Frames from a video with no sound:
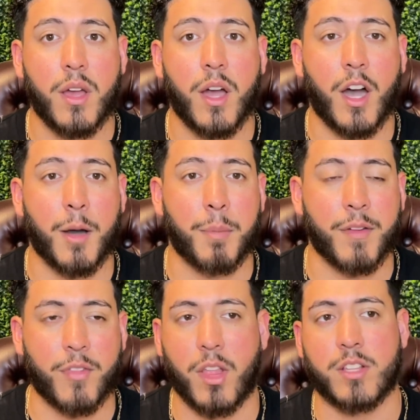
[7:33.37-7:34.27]
But
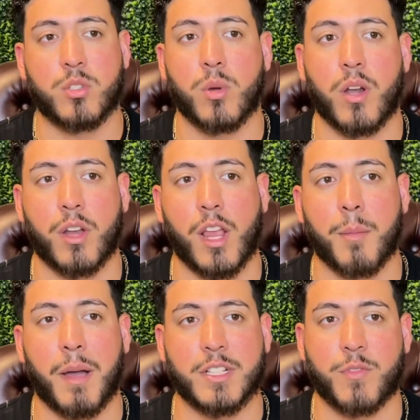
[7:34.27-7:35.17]
if they're like 200
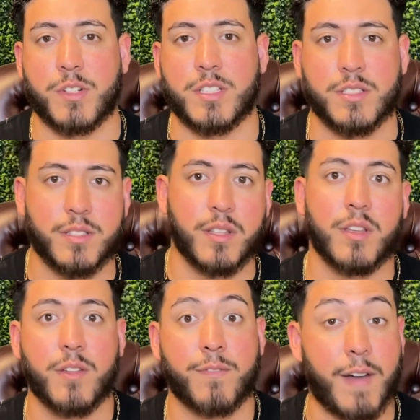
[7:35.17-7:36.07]
gigabytes versus
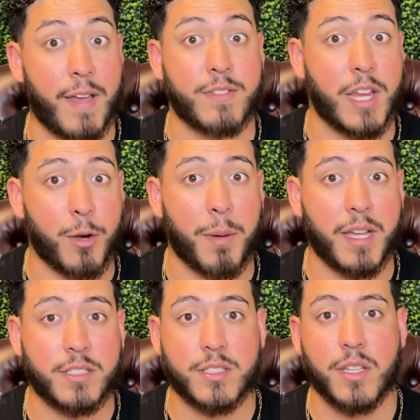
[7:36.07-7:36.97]
5
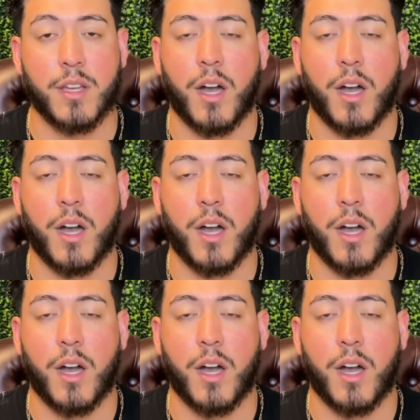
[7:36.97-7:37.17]
terabytes,